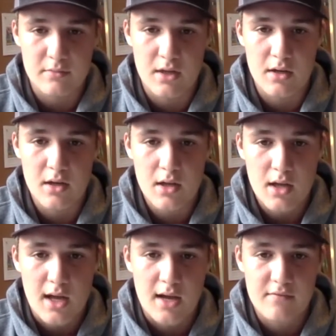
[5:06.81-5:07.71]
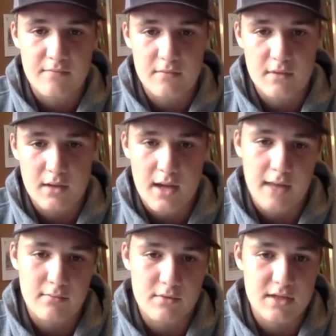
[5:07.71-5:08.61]
But I've
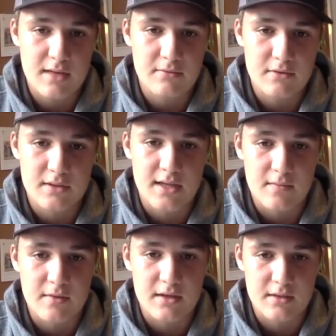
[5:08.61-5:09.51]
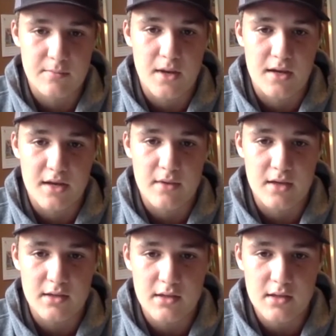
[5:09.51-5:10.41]
I wasn't able to attend because of pandemic,